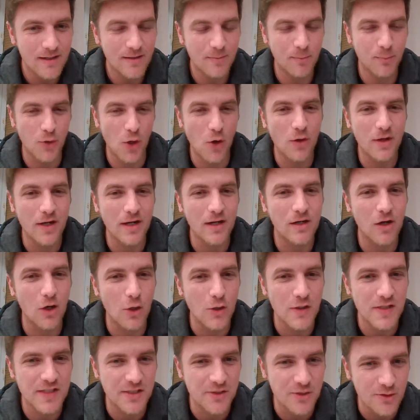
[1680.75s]
broker
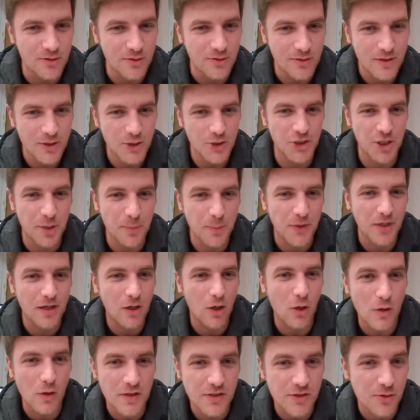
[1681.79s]
calls you shipper
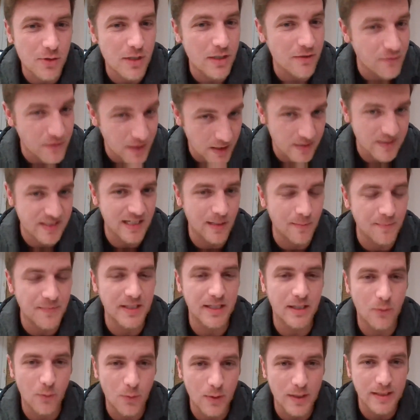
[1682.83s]
calls you if there's
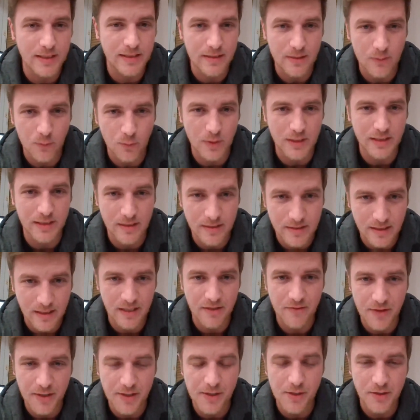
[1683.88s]
something with with the
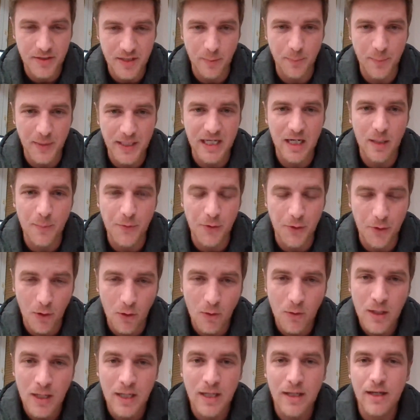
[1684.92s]
delivery or the pickup you know
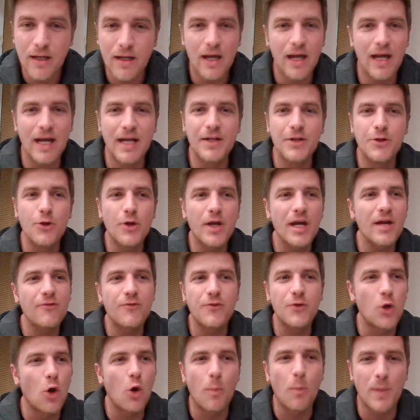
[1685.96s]
and you have
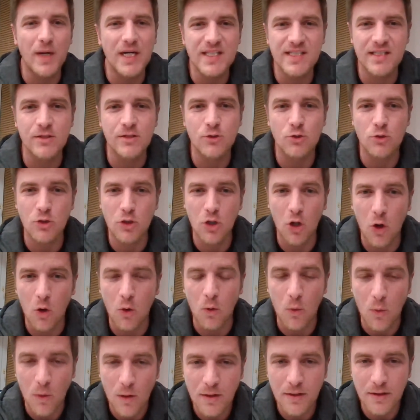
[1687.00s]
no person to go
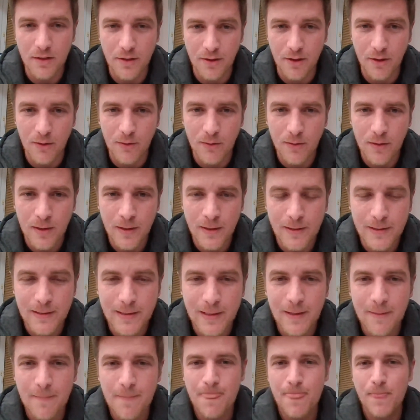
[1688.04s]
you know
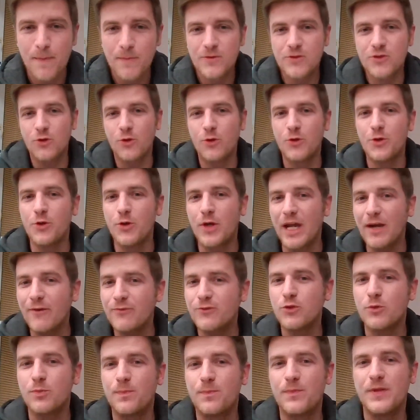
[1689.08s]
so you have
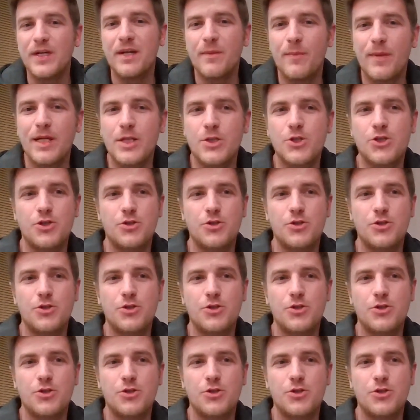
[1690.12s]
to pretty much